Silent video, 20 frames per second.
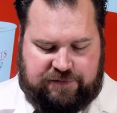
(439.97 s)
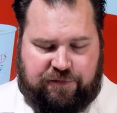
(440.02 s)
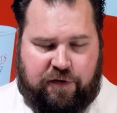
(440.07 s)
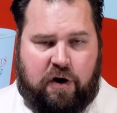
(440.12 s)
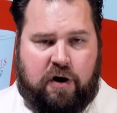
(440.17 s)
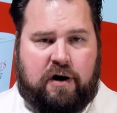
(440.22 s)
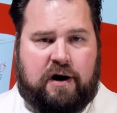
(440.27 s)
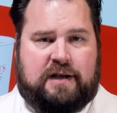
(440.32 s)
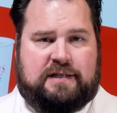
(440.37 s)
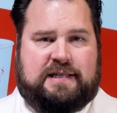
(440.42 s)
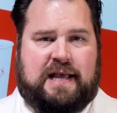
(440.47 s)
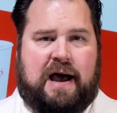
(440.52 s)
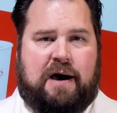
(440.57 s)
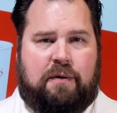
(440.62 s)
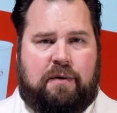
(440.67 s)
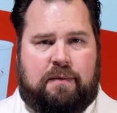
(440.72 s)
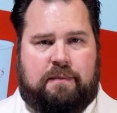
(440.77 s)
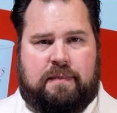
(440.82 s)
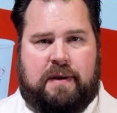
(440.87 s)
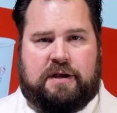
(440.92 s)
far as
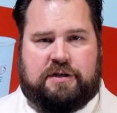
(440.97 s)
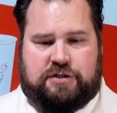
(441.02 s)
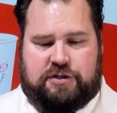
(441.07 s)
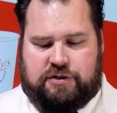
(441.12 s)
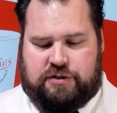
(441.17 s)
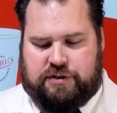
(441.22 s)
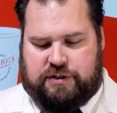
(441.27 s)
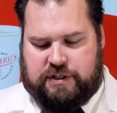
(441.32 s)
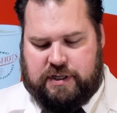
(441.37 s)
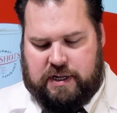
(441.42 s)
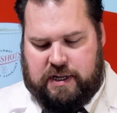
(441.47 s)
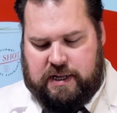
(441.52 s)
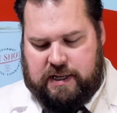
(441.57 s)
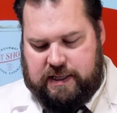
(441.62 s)
how it measures